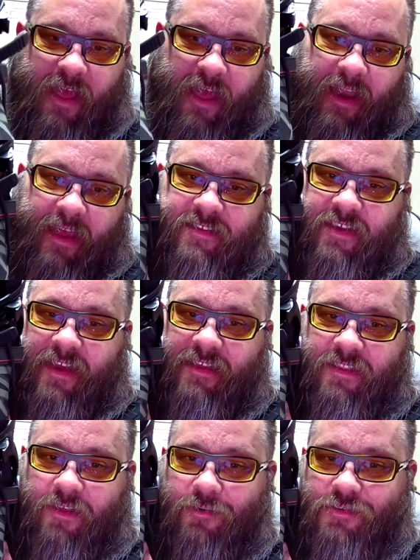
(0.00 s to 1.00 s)
And I
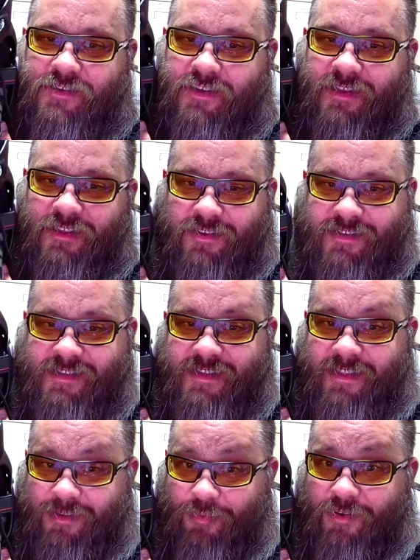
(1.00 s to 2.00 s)
tighten those. You can see
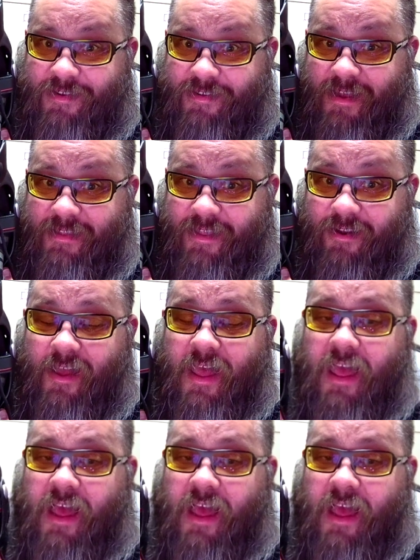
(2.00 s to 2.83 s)
that they're pretty tight there.